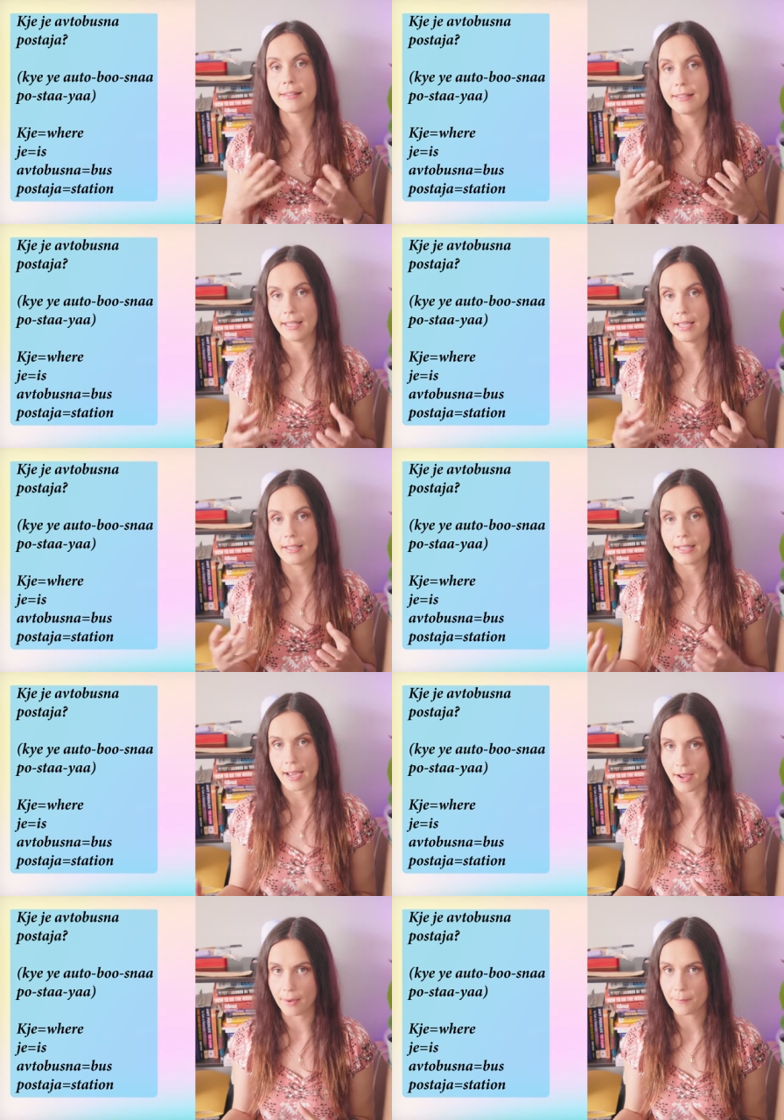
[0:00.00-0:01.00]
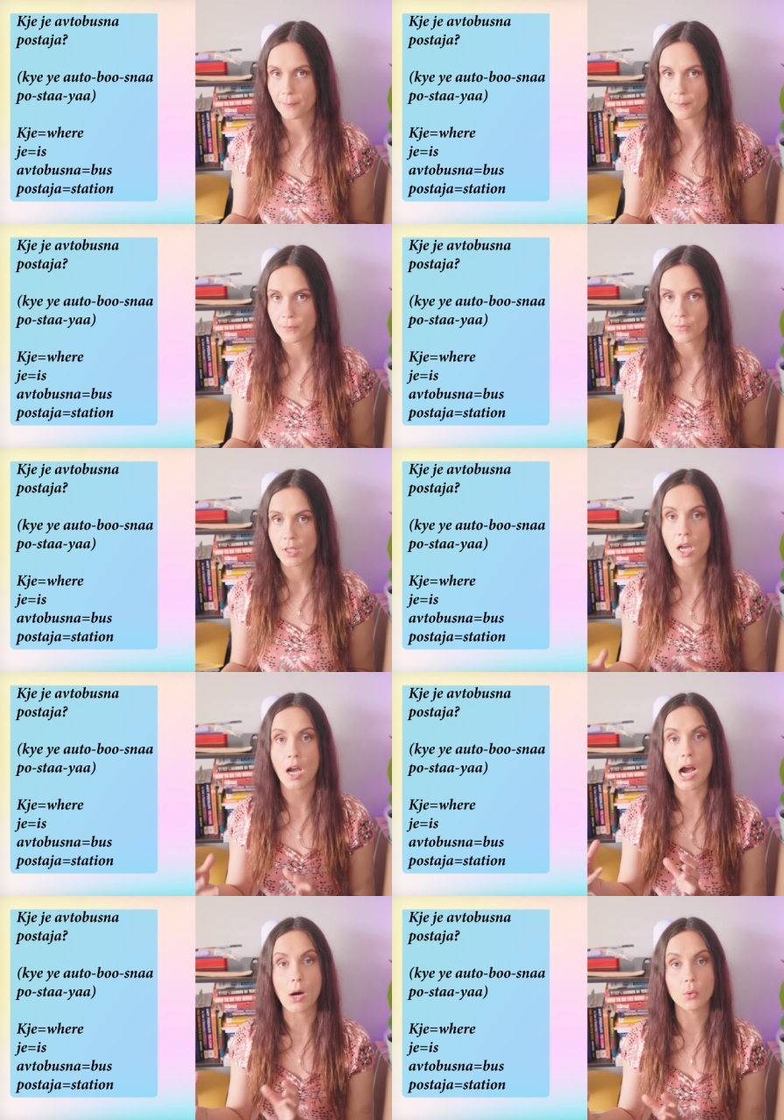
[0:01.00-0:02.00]
kje je
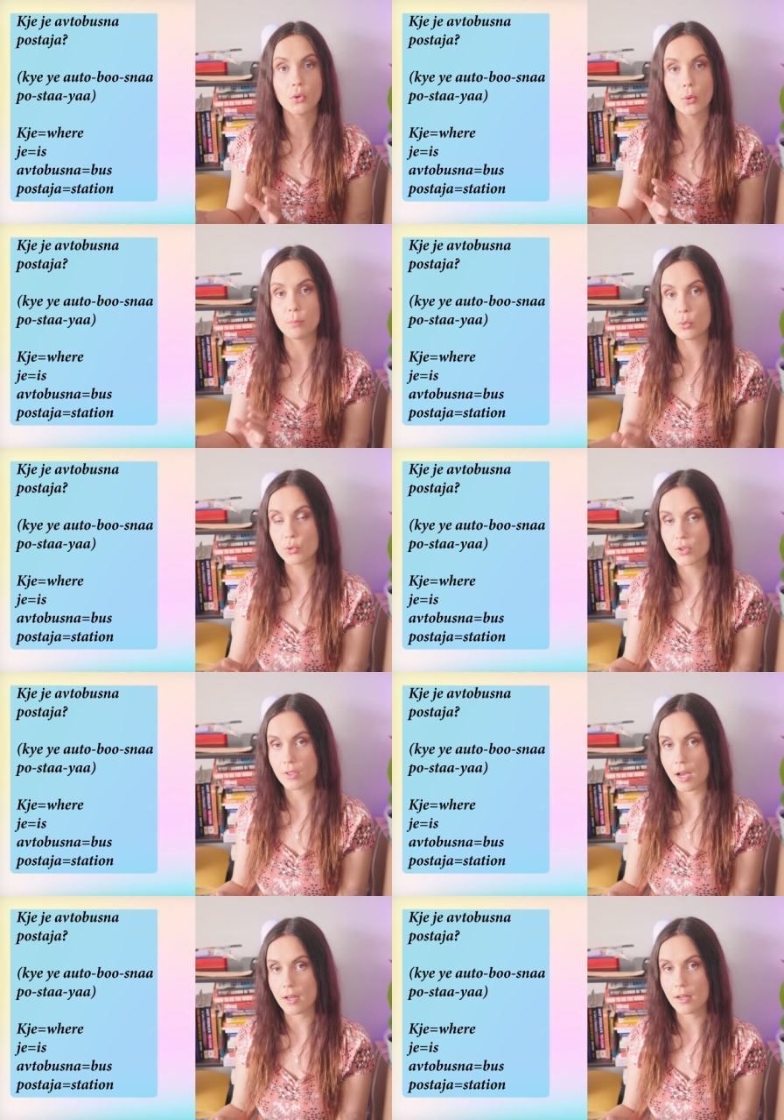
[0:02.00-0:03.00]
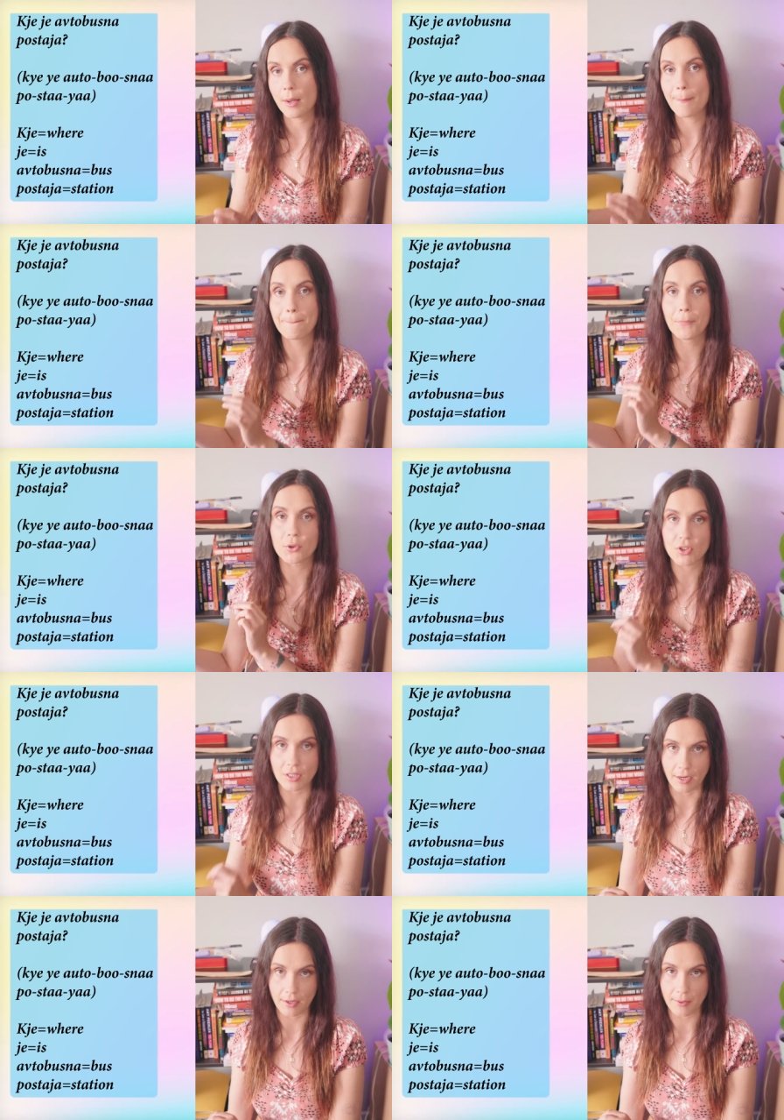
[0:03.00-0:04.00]
autobusna
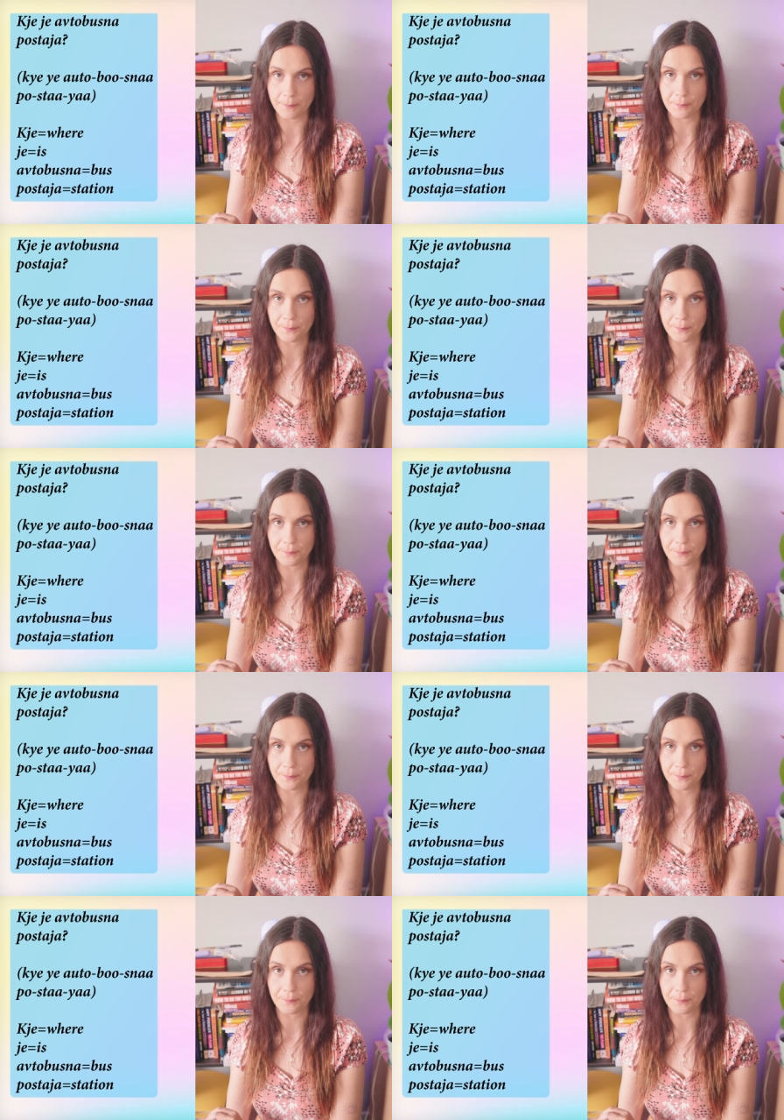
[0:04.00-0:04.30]
postaja.